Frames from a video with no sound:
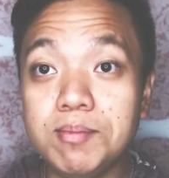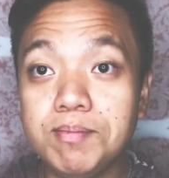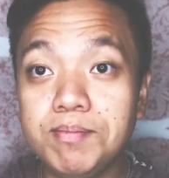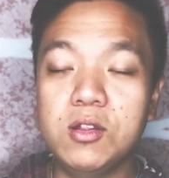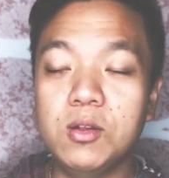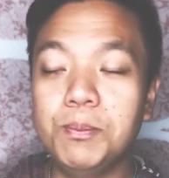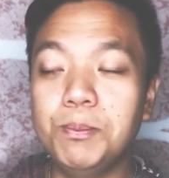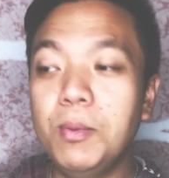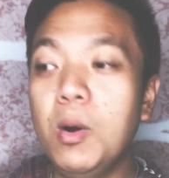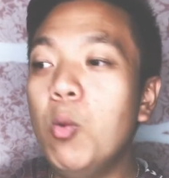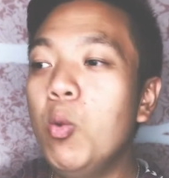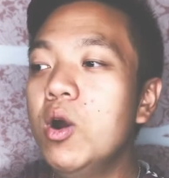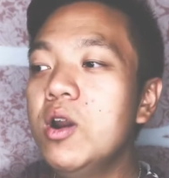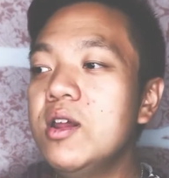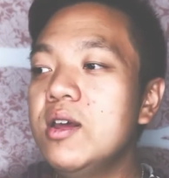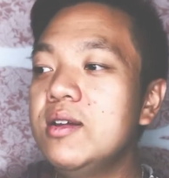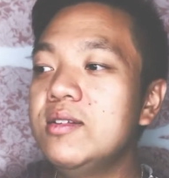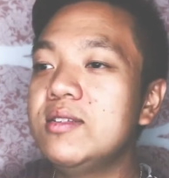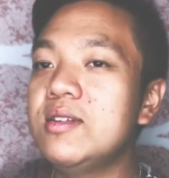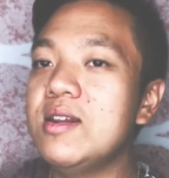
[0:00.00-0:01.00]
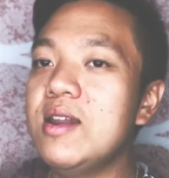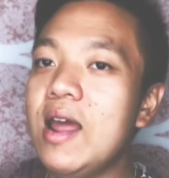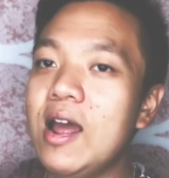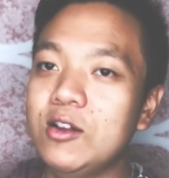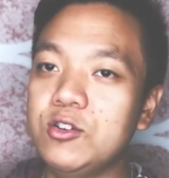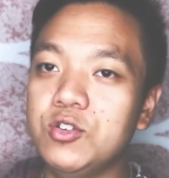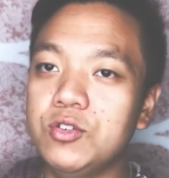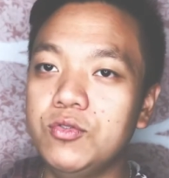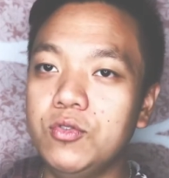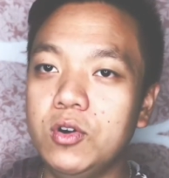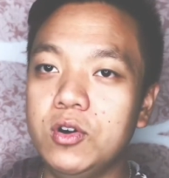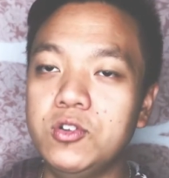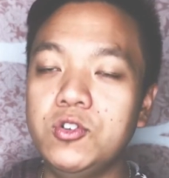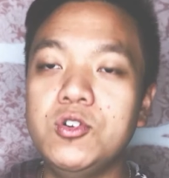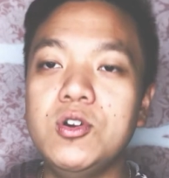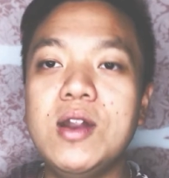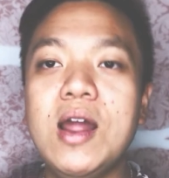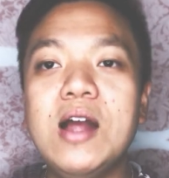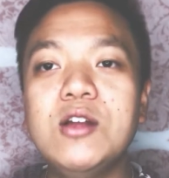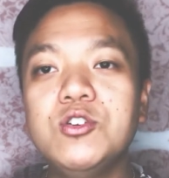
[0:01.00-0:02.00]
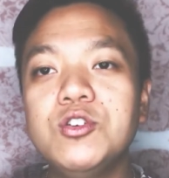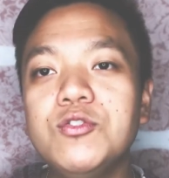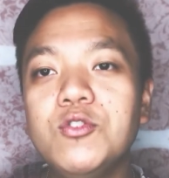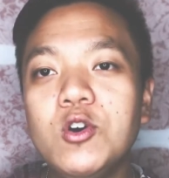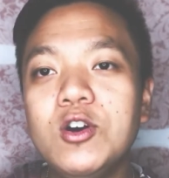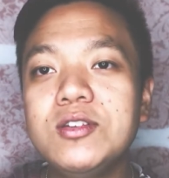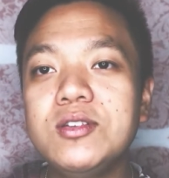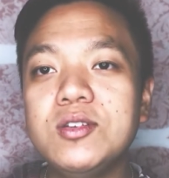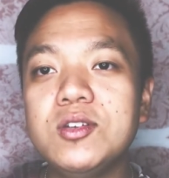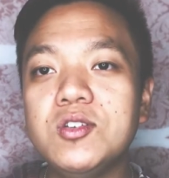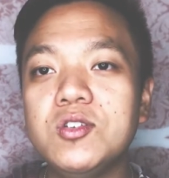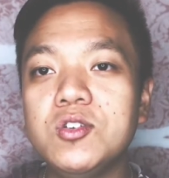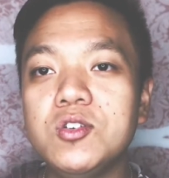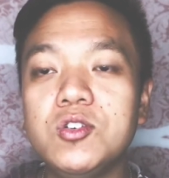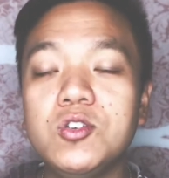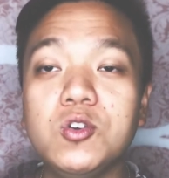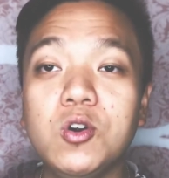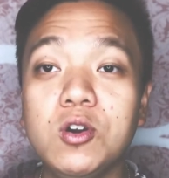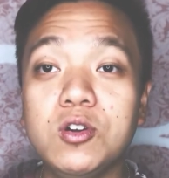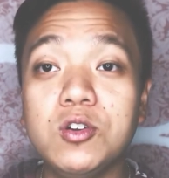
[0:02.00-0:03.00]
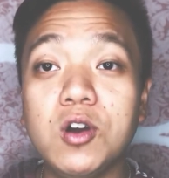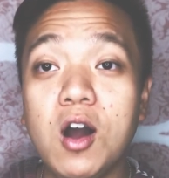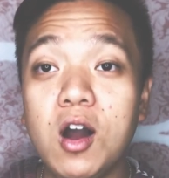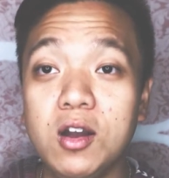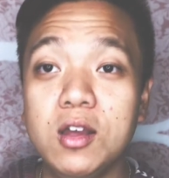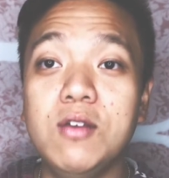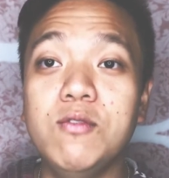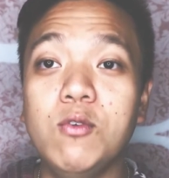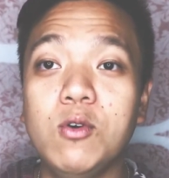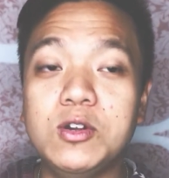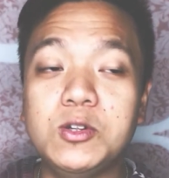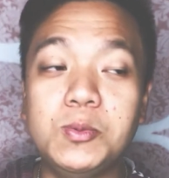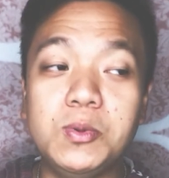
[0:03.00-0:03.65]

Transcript: So, but what is a natural voice? Your natural voice is just your talking voice,